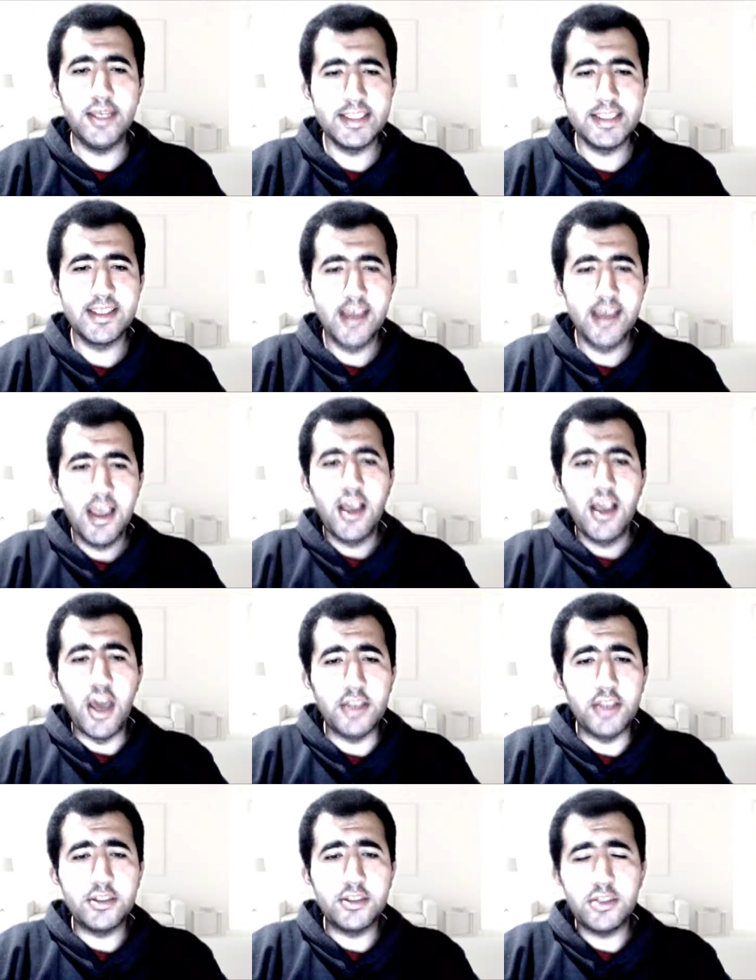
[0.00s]
Hate to
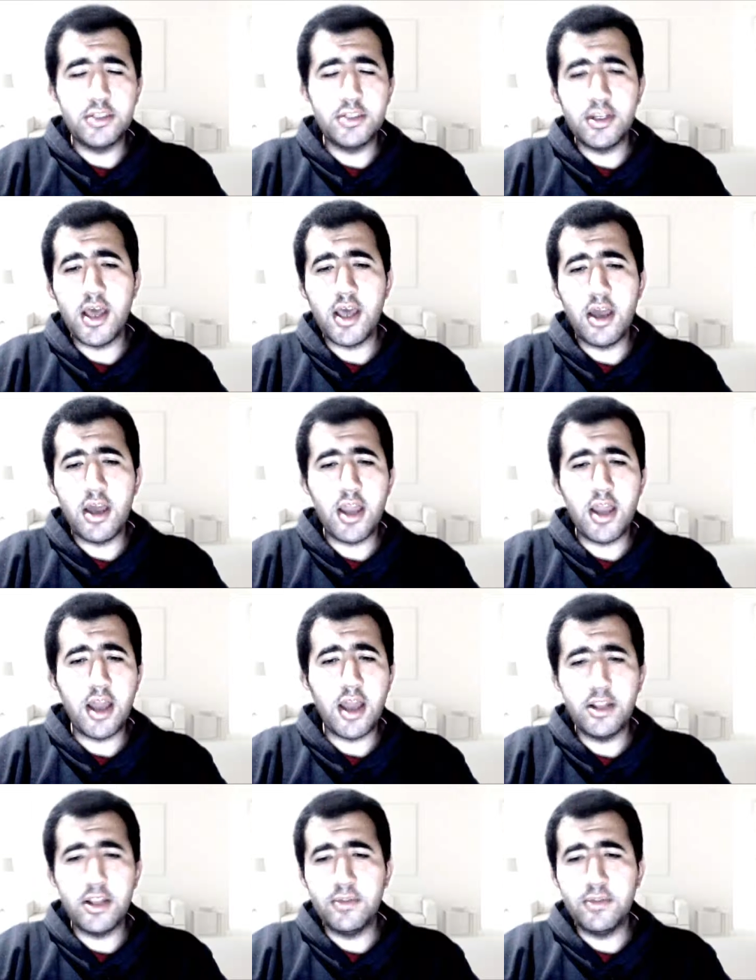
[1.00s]
turn out out of the
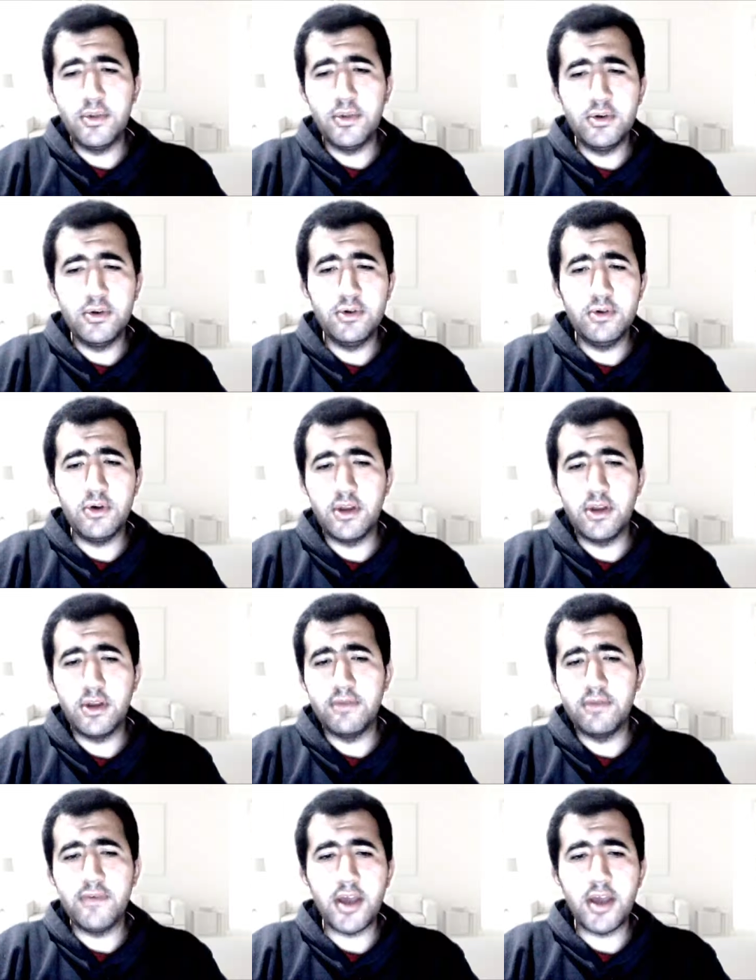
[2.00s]
blue
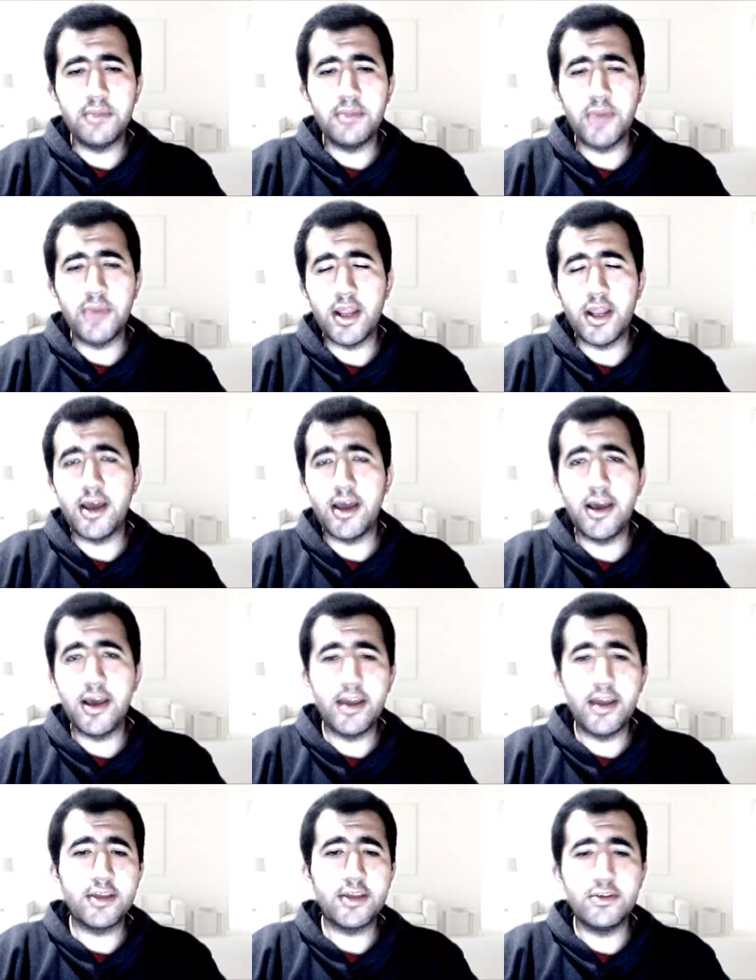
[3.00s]
run, but I
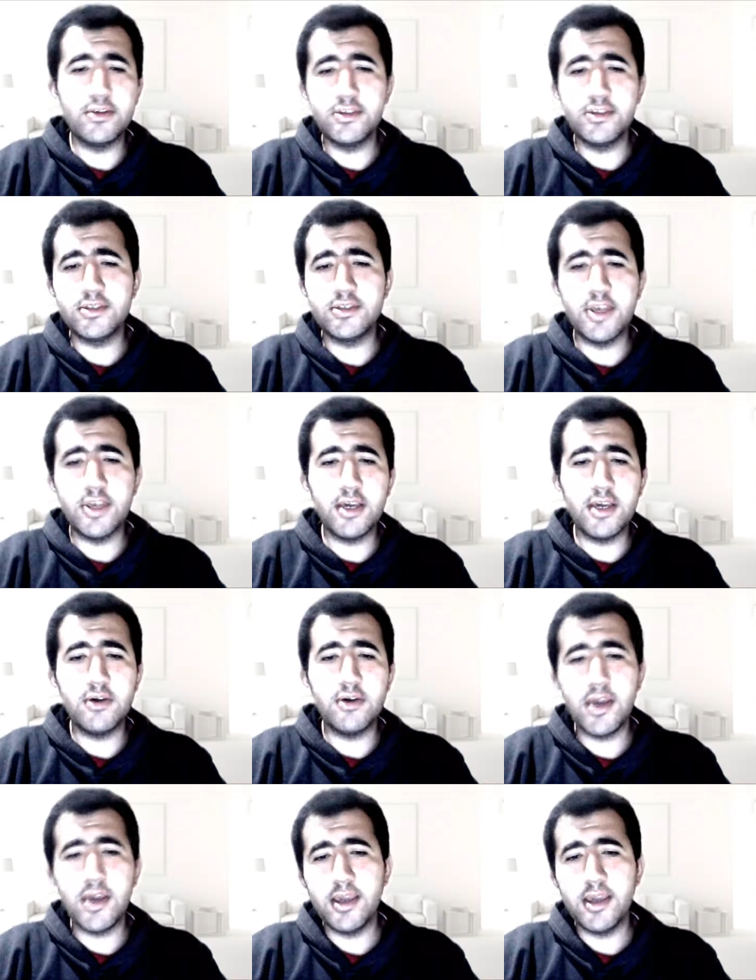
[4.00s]
couldn't stay
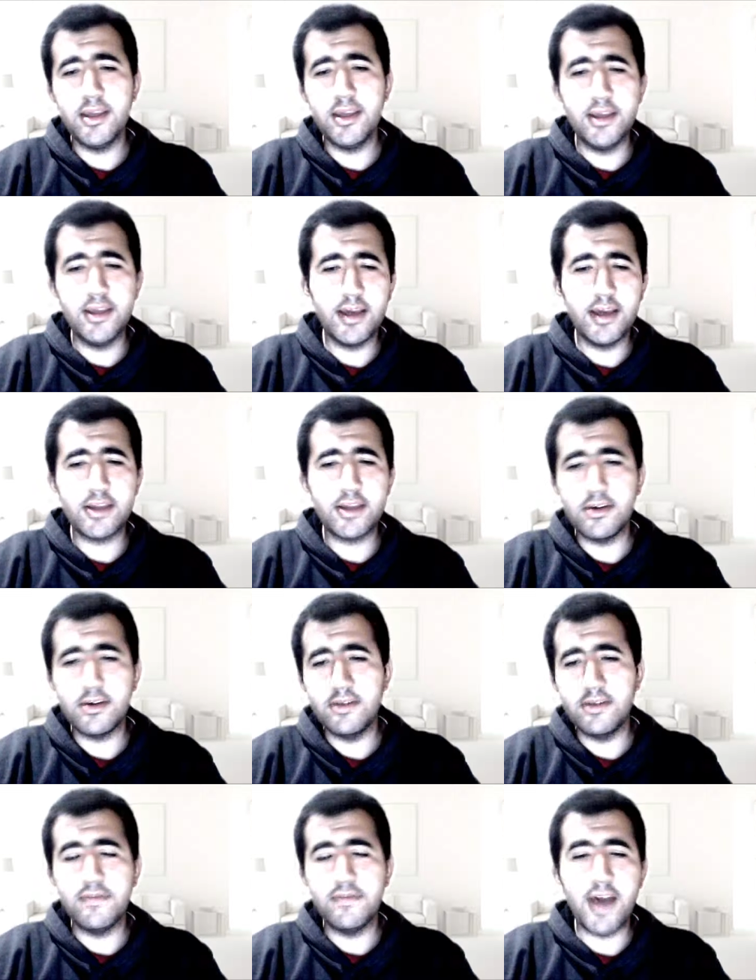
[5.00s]
away. I couldn't
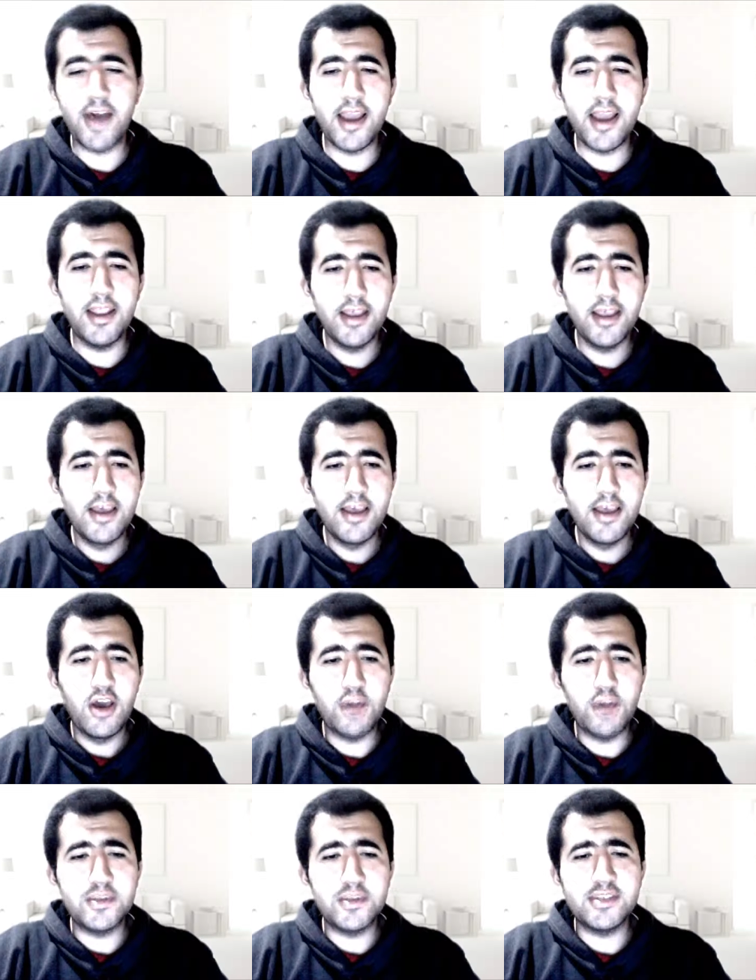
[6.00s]
fight up to
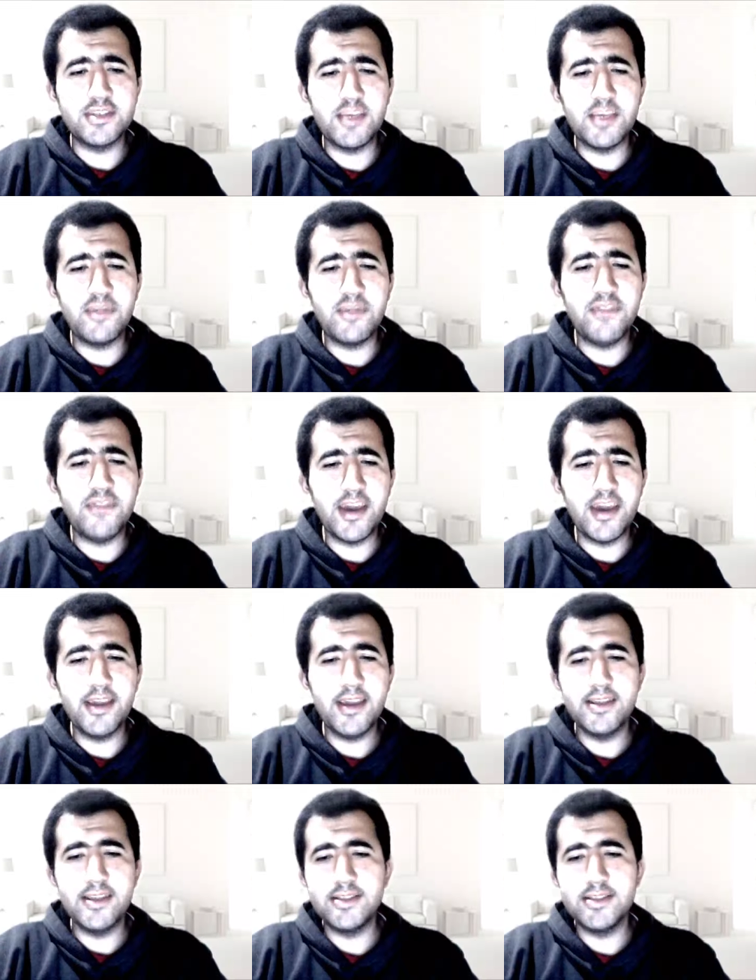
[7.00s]
see my face,
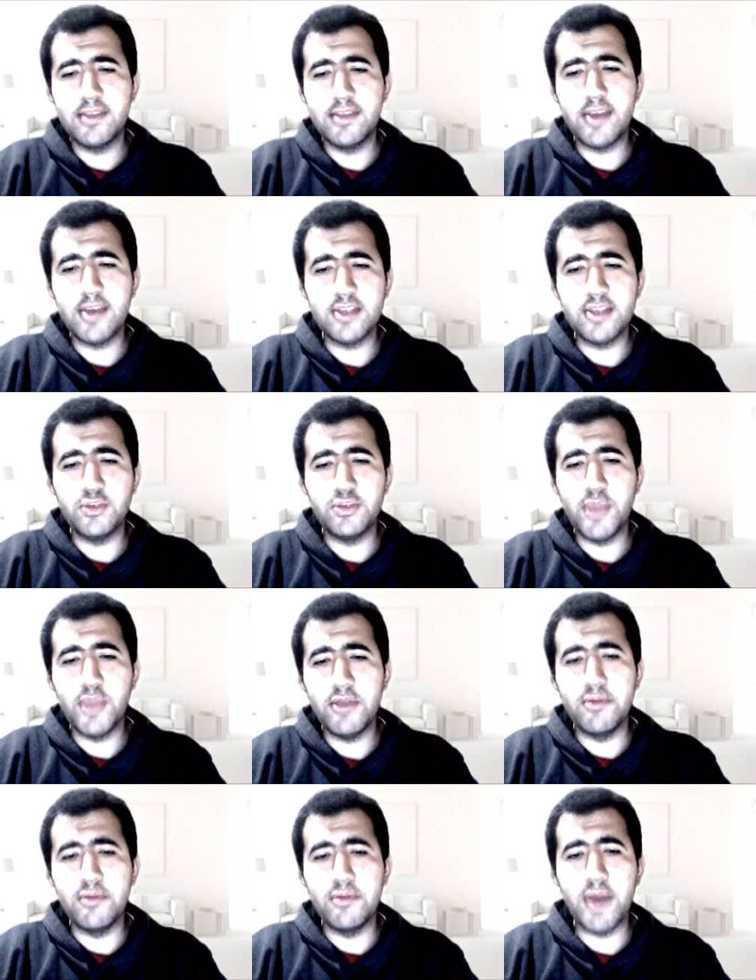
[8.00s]
and that should be
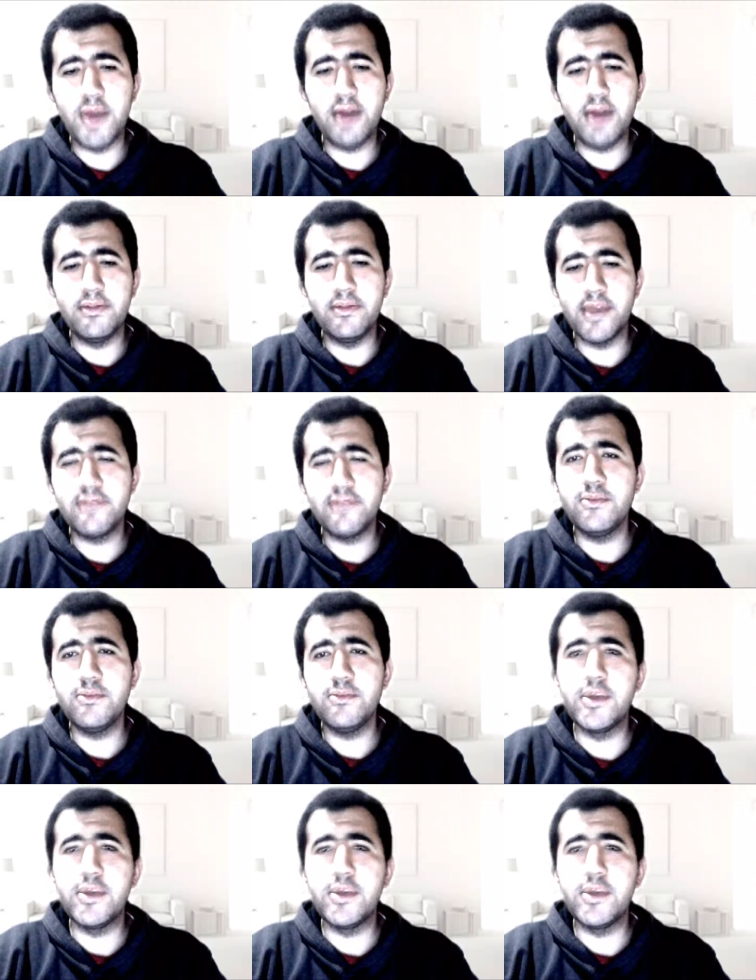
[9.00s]
reminded for me.